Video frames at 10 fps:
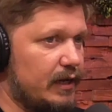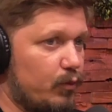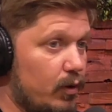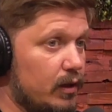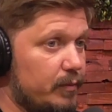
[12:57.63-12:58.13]

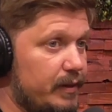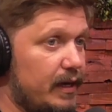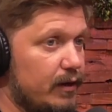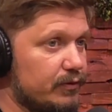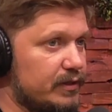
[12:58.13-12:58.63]
like, well, it'd be
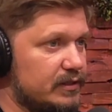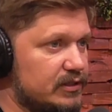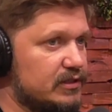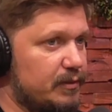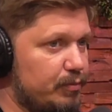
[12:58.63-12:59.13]
healthy to
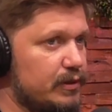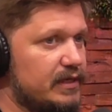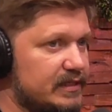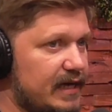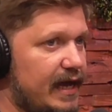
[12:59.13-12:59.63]
just
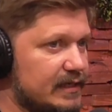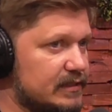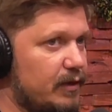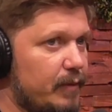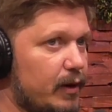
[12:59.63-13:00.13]
complete a
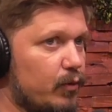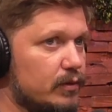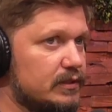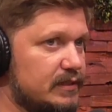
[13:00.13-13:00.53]
task no matter what the